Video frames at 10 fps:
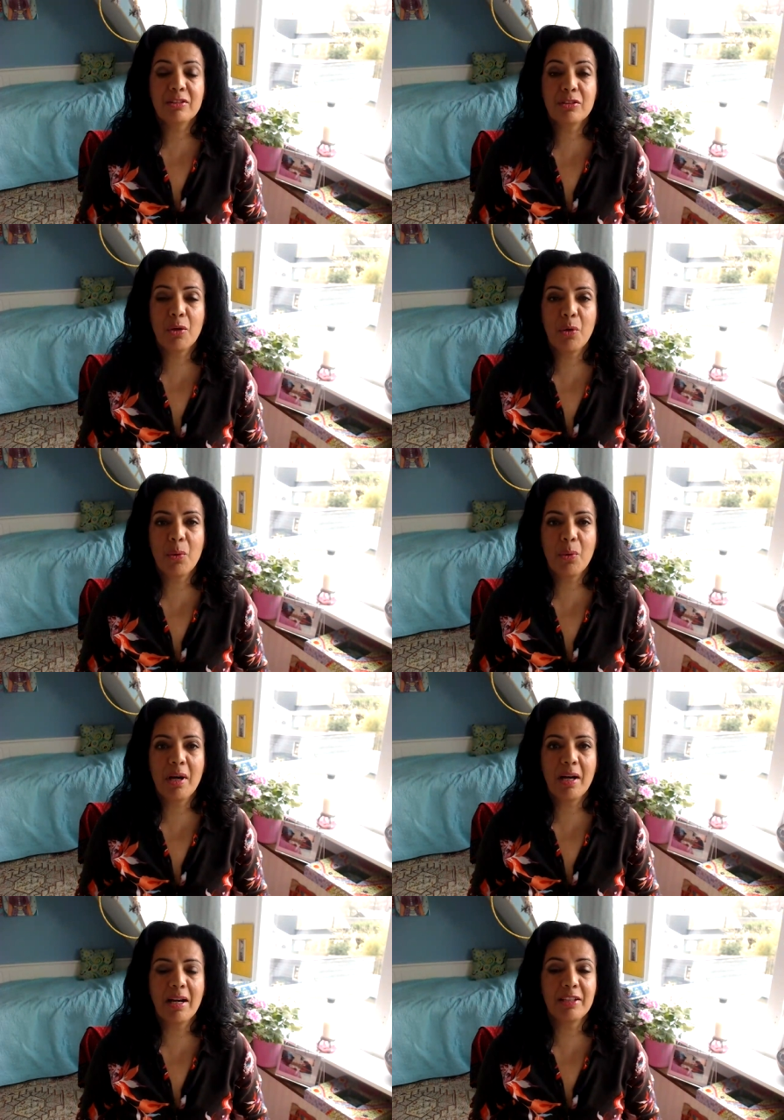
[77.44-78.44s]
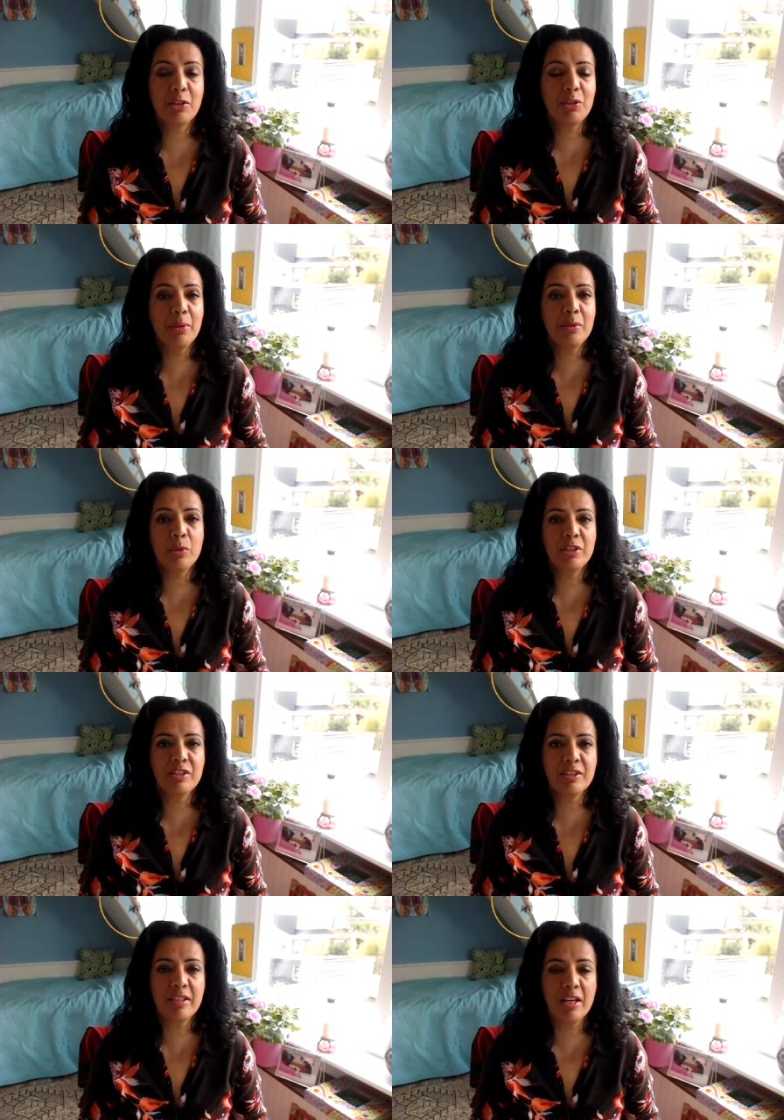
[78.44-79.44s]
So I don't know in which
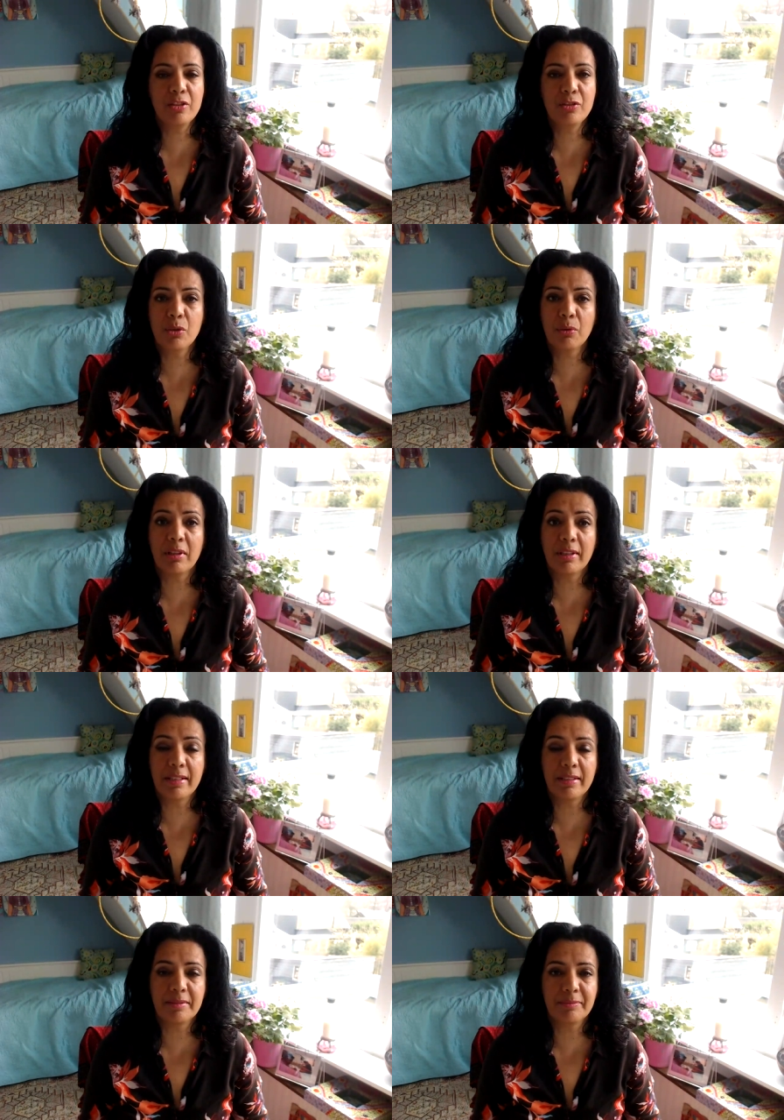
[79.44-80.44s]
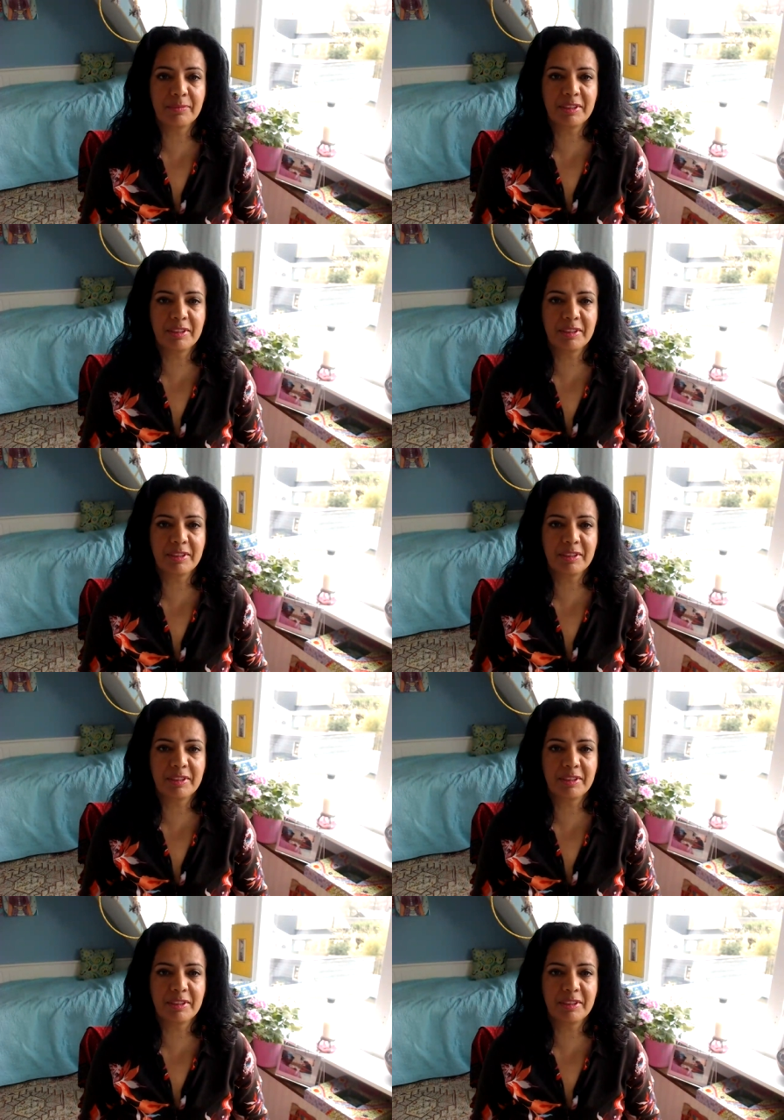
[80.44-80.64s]
stage you are in.